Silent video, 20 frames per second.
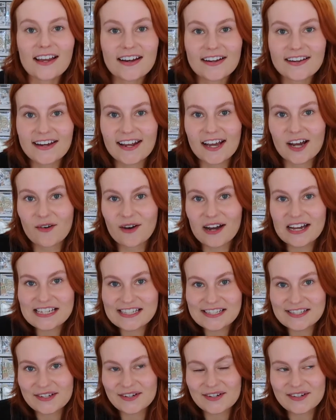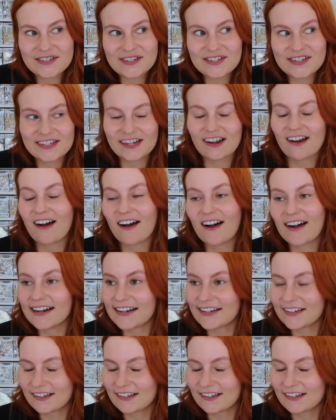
Now, I searched high